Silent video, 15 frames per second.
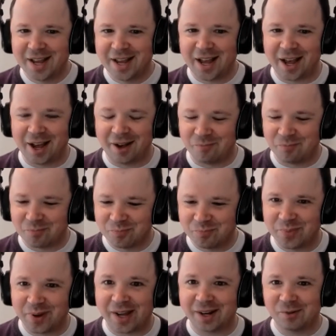Um,
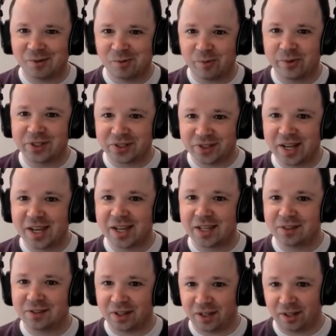but what we see
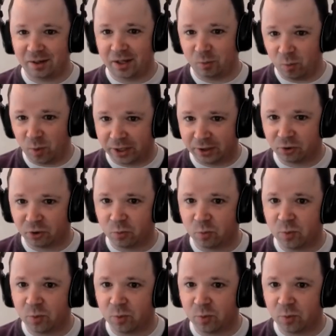is in, in one group,